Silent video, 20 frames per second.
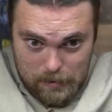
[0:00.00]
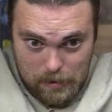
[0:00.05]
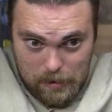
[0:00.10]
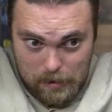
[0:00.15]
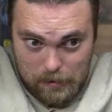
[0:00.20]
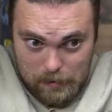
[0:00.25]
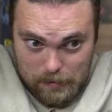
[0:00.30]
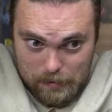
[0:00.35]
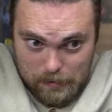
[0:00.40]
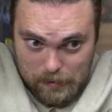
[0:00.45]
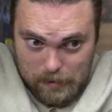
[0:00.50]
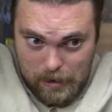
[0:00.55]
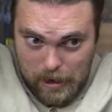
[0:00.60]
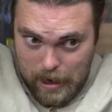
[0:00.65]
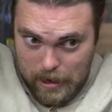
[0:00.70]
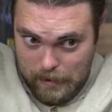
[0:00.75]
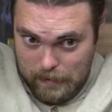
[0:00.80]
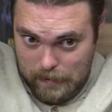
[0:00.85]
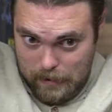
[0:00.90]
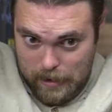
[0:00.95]
Uh, uh,
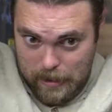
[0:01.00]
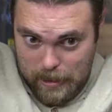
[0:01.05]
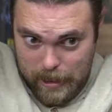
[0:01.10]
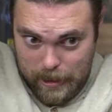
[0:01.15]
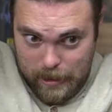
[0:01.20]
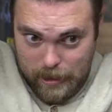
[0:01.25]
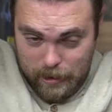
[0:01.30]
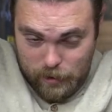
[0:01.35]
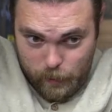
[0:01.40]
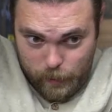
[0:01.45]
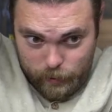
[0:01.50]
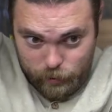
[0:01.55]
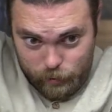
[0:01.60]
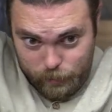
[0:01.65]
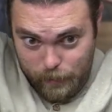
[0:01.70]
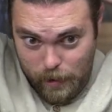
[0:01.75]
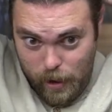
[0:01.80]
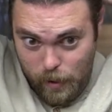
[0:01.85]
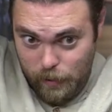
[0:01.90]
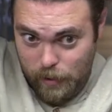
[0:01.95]
can I get into wizard
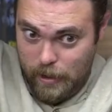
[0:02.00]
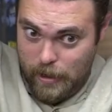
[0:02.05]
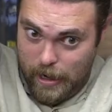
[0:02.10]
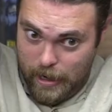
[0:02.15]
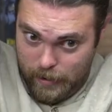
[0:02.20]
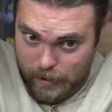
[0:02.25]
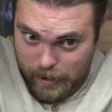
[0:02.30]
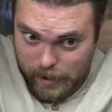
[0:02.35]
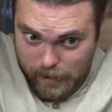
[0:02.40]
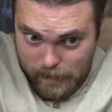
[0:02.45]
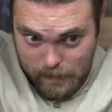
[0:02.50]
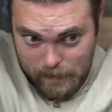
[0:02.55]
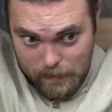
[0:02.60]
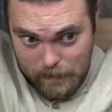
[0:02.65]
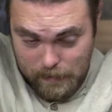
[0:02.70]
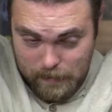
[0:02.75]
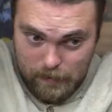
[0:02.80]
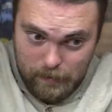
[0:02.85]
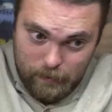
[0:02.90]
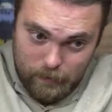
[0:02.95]
mode? I don't know.
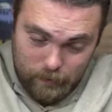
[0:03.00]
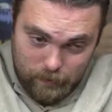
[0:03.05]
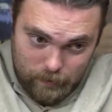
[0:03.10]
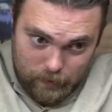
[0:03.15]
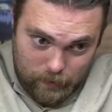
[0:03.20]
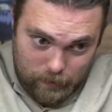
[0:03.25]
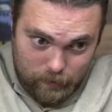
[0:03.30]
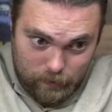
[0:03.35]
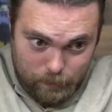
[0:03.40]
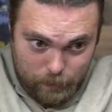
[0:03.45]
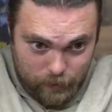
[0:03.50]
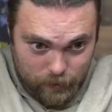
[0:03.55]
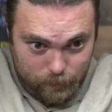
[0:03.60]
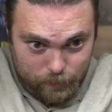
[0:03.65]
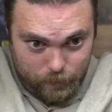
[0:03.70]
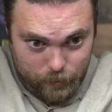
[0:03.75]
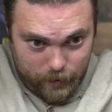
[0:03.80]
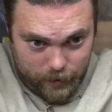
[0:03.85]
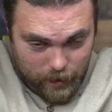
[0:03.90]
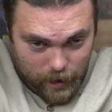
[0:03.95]
This is this is
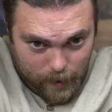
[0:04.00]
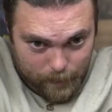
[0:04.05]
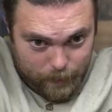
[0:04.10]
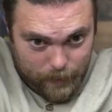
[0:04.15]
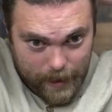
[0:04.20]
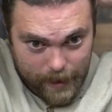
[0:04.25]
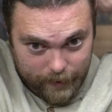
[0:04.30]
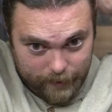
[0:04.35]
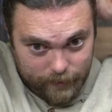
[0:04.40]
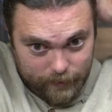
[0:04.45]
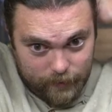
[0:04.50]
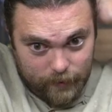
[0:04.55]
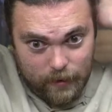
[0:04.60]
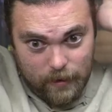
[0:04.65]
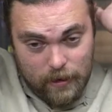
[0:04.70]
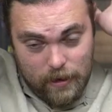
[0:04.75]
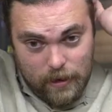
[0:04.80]
pretty complex.